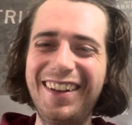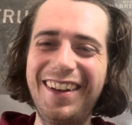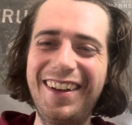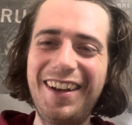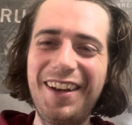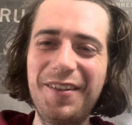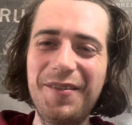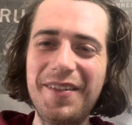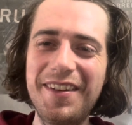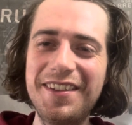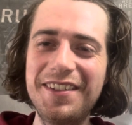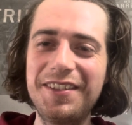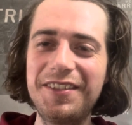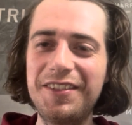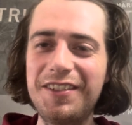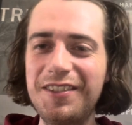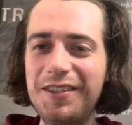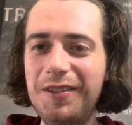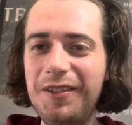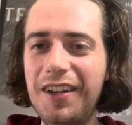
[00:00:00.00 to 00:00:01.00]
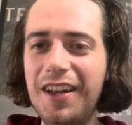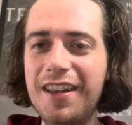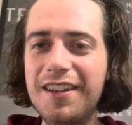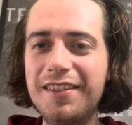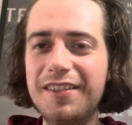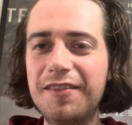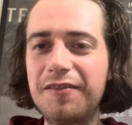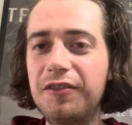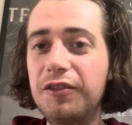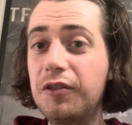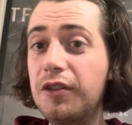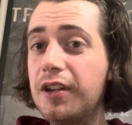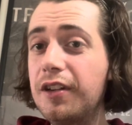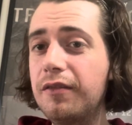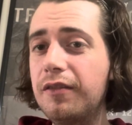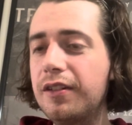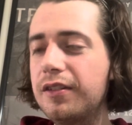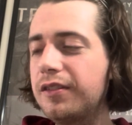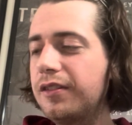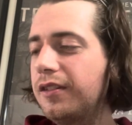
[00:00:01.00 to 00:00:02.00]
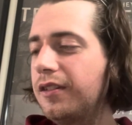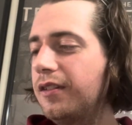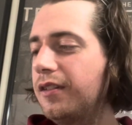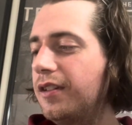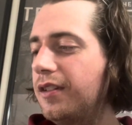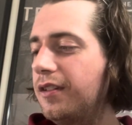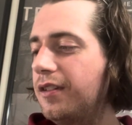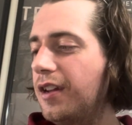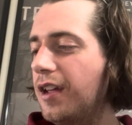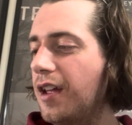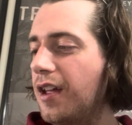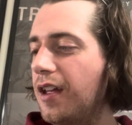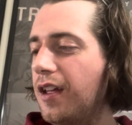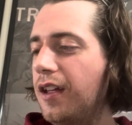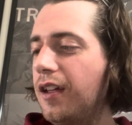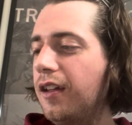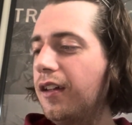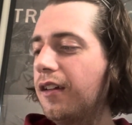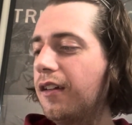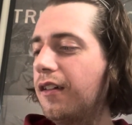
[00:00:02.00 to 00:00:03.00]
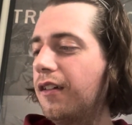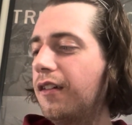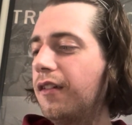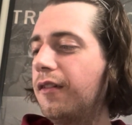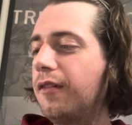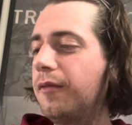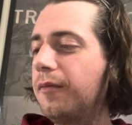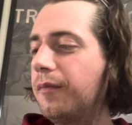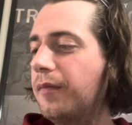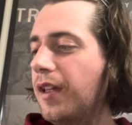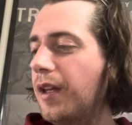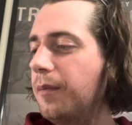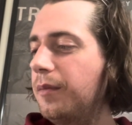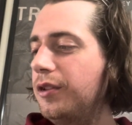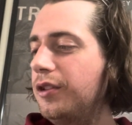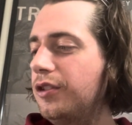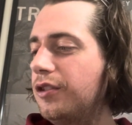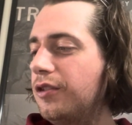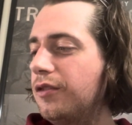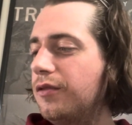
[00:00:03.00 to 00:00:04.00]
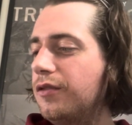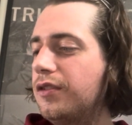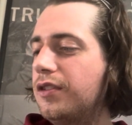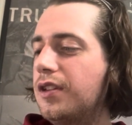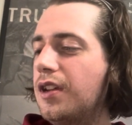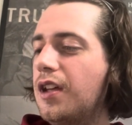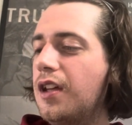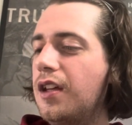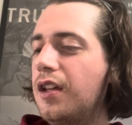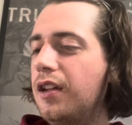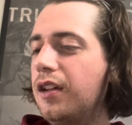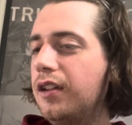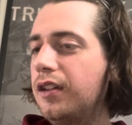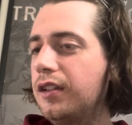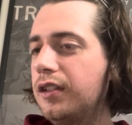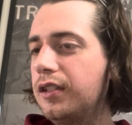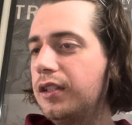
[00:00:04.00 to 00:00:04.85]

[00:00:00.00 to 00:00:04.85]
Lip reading: Anyways, you guys have a great rest of your day. Happy Tuesday.